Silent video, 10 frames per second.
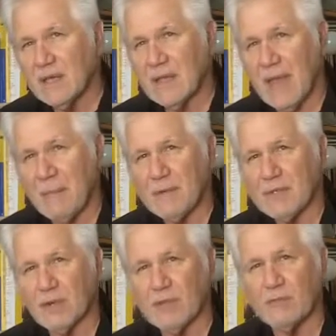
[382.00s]
the
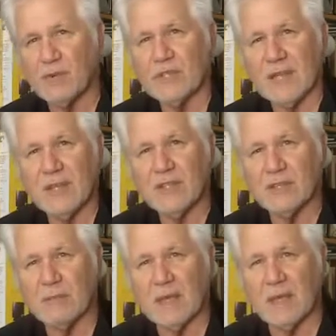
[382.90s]
aperture is presented
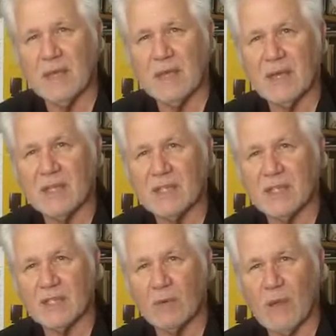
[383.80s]
to me in
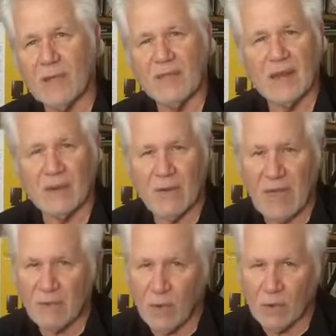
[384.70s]
such a way that I don't
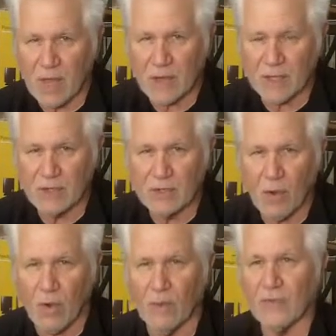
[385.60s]
have a whole lot of
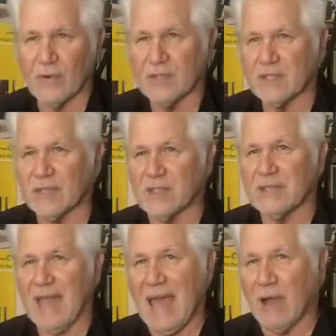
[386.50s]
control. For
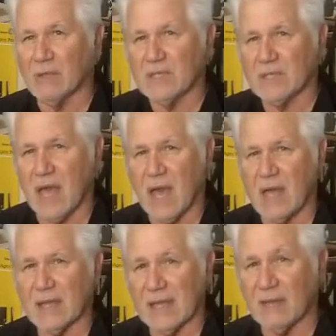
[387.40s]
instance,
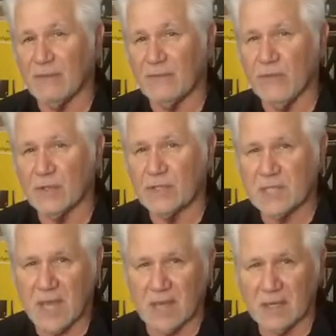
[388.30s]
outside in full
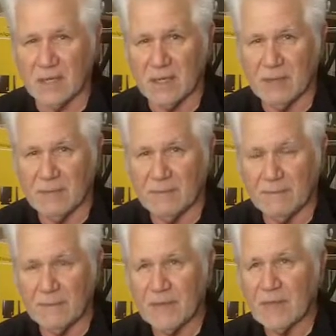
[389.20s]
sun
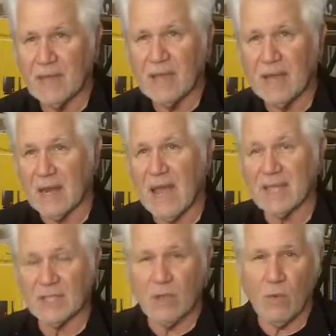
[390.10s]
at
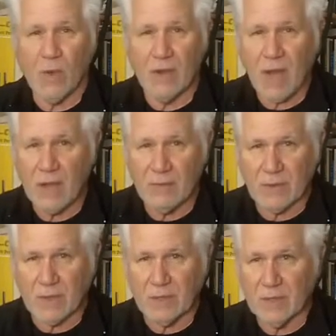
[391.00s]
ISO
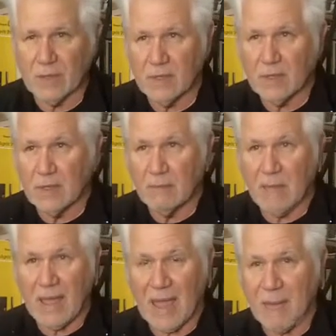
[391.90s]
100,
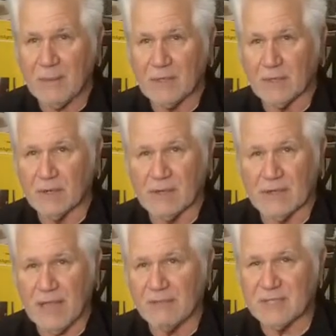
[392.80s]
my aperture
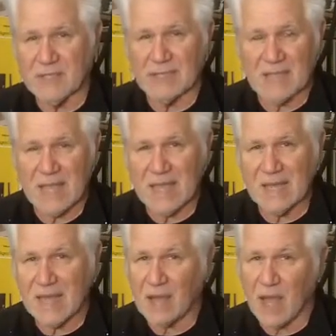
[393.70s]
is
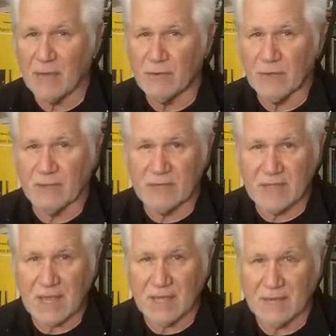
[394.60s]
f16 at 100th of a
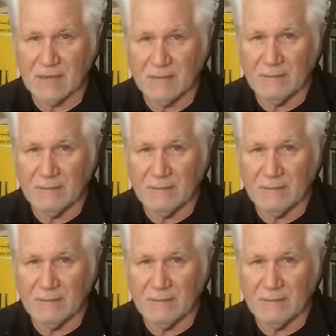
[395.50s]
second.